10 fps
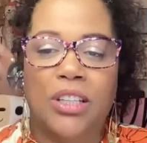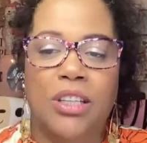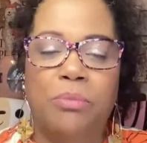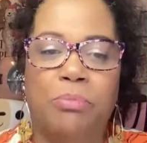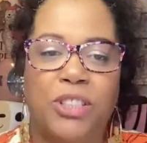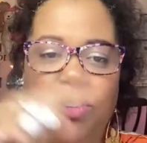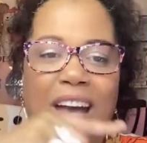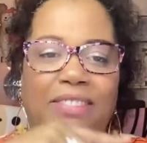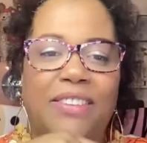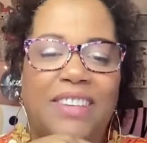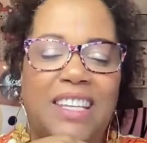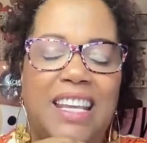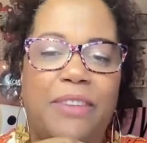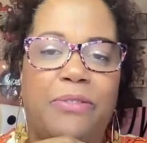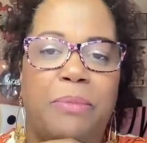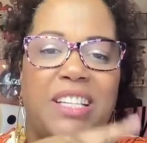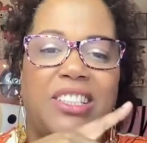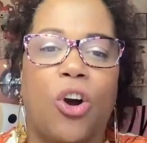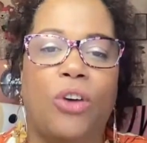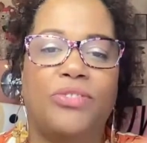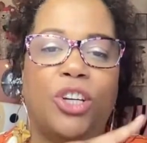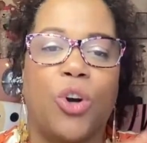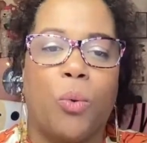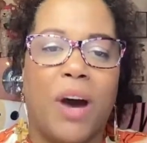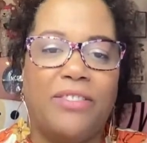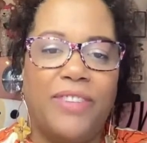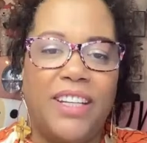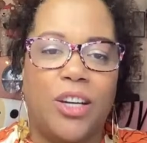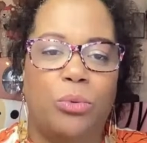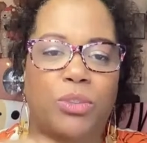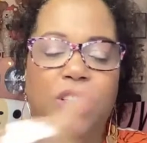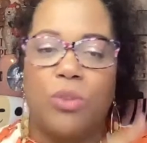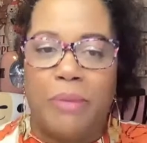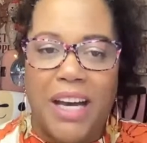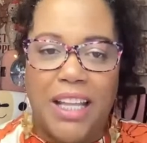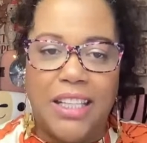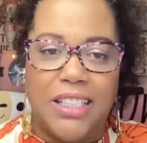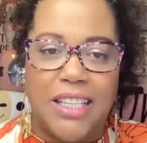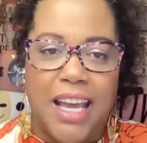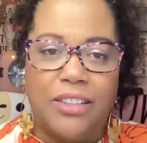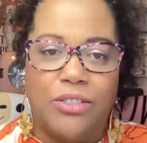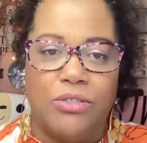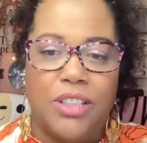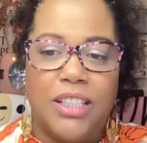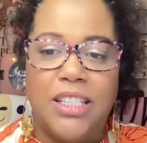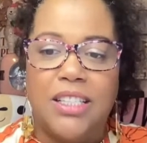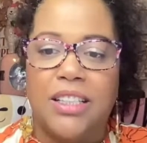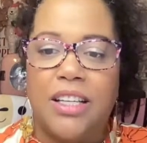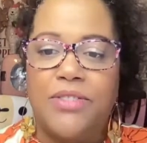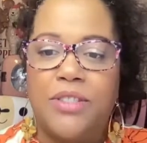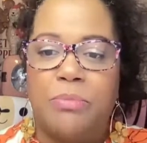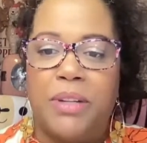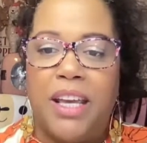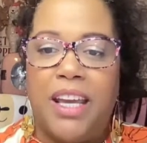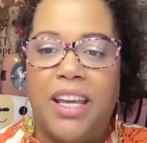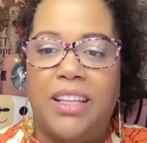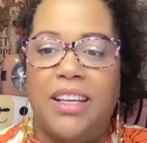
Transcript: but you have to get the information off the Go Wild video, which is on my other channel, Lakisha Loves to Plan.